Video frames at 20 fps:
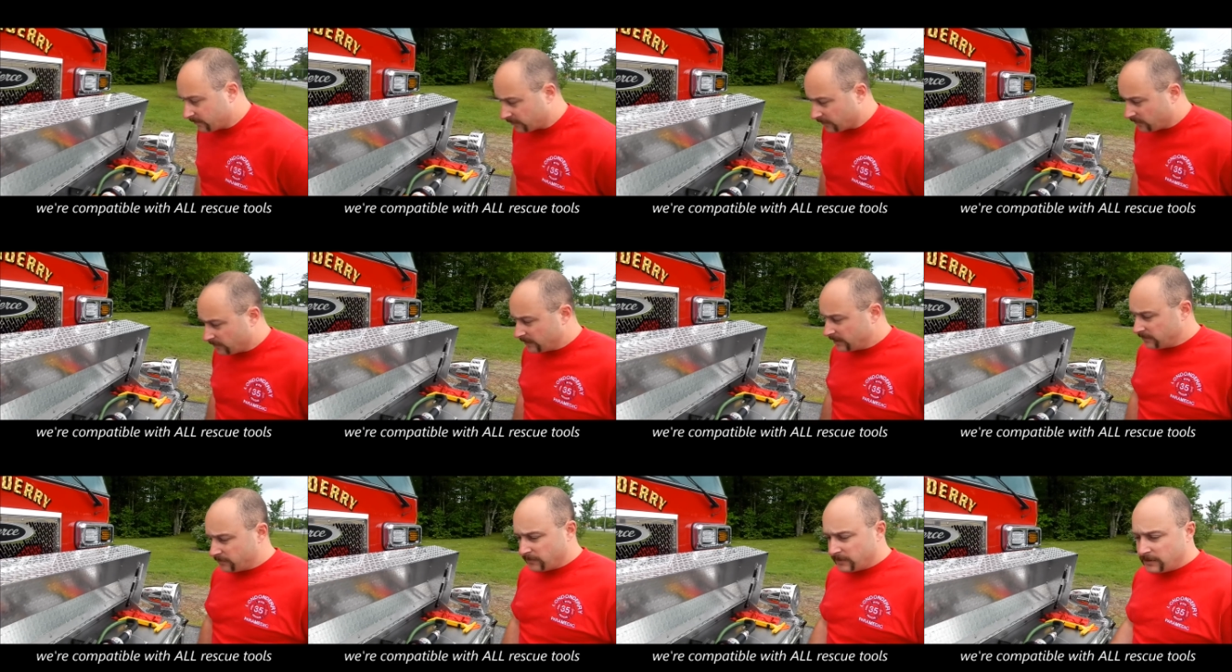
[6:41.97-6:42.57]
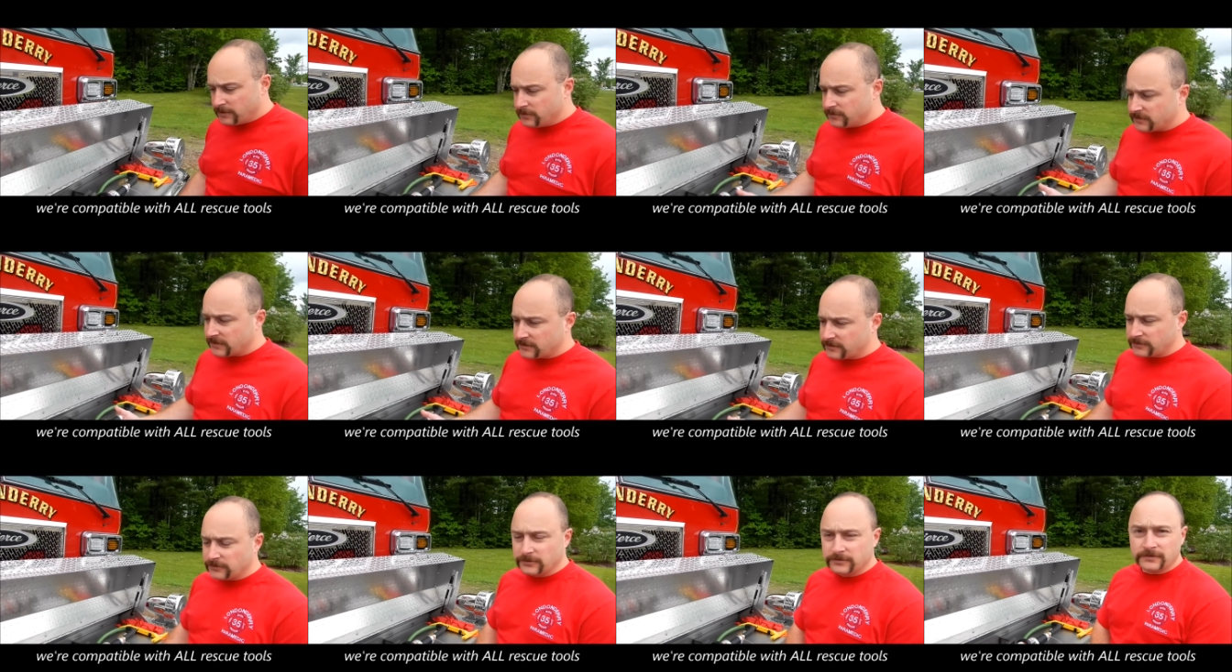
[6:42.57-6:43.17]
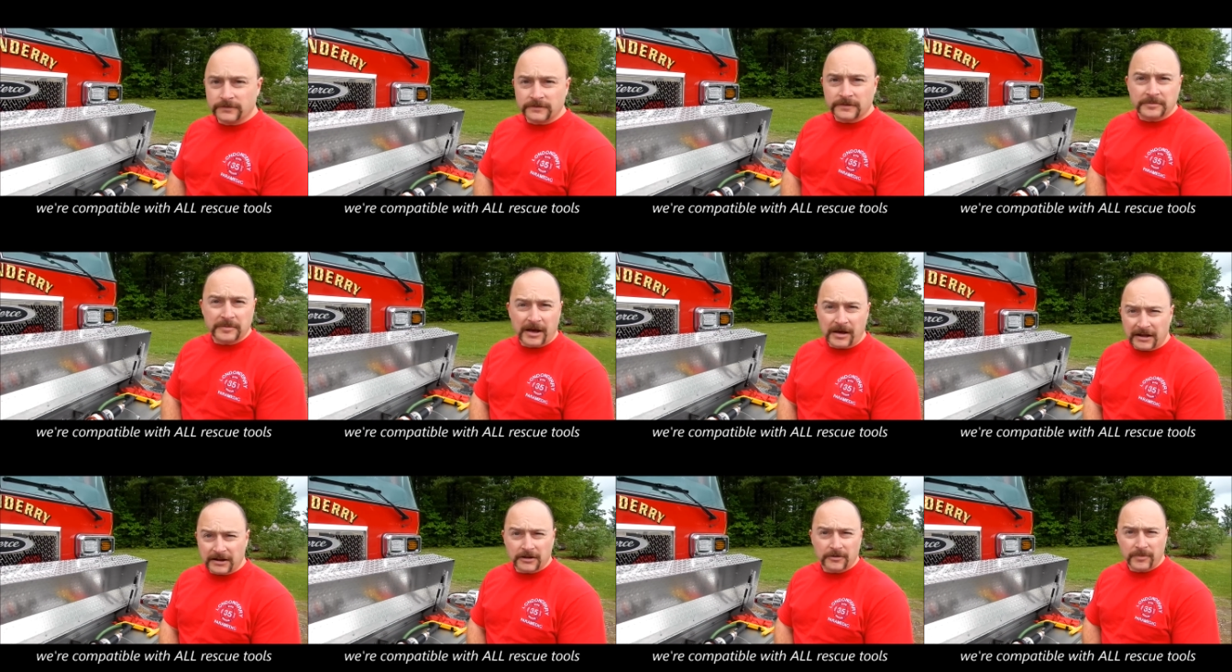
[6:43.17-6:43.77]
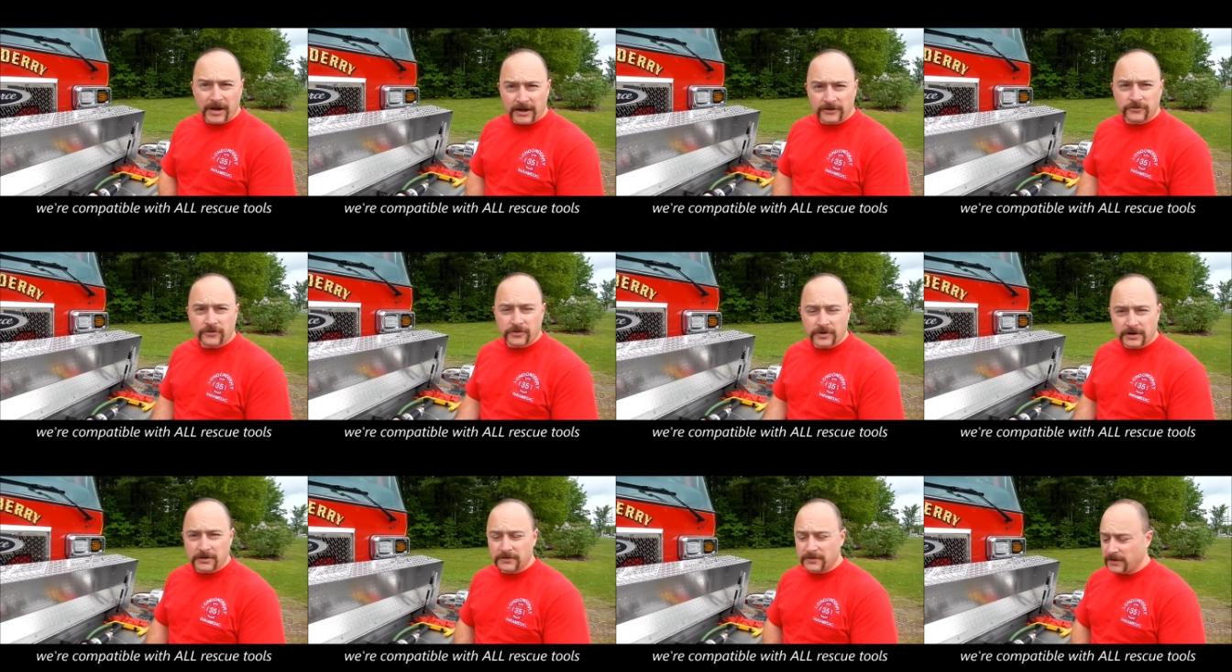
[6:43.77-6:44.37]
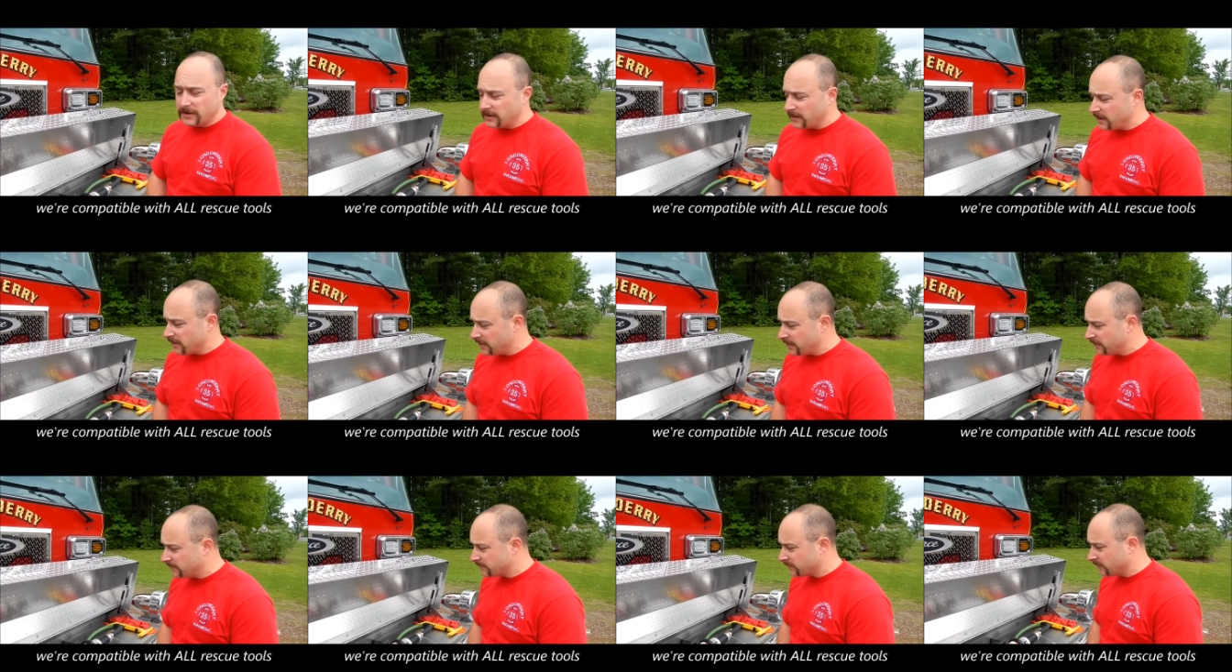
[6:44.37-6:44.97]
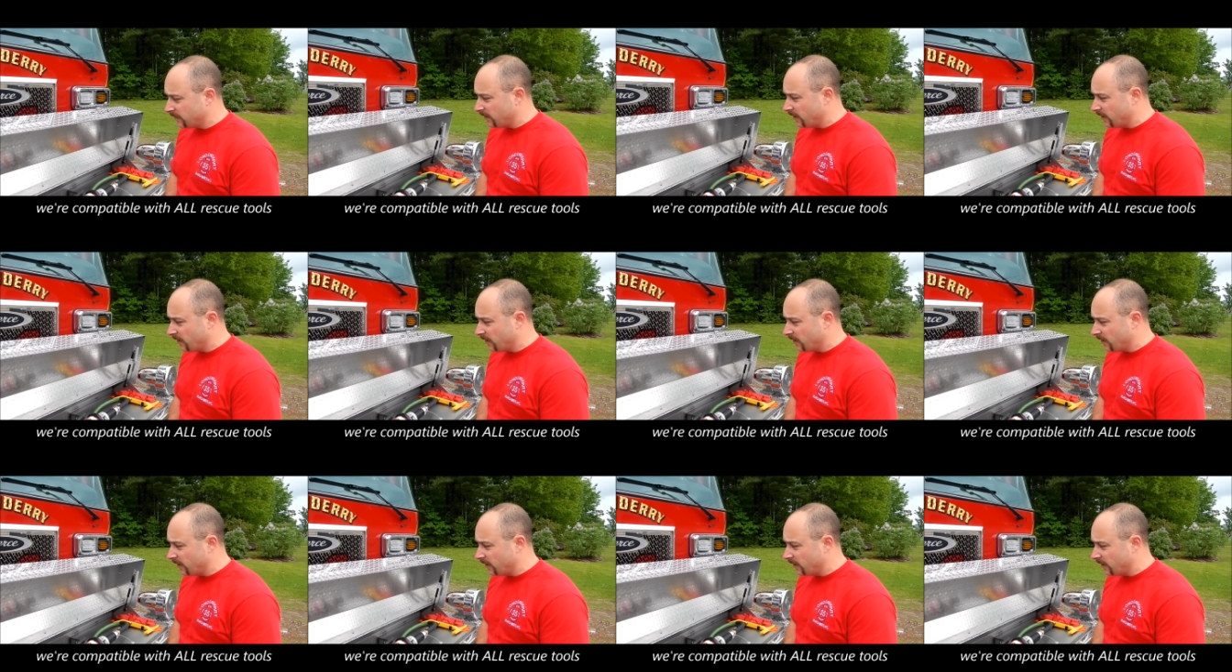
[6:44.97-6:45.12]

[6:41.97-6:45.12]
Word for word: so, so we, we use exclusively Holmatro here in Londonderry.